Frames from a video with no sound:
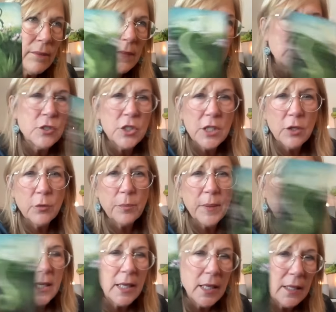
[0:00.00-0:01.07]
the
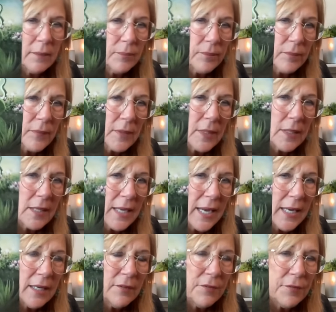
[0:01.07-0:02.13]
GOP,
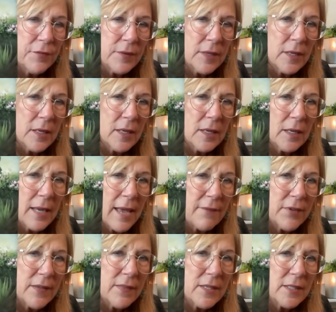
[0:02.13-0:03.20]
kind of
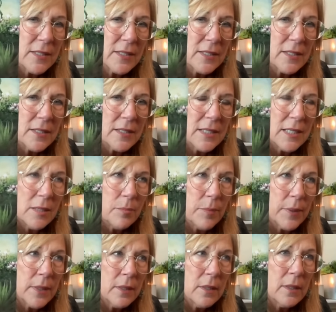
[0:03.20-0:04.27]
having this deep
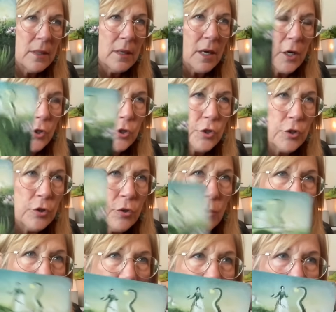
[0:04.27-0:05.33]

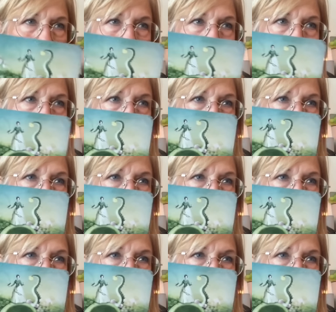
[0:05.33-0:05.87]
underground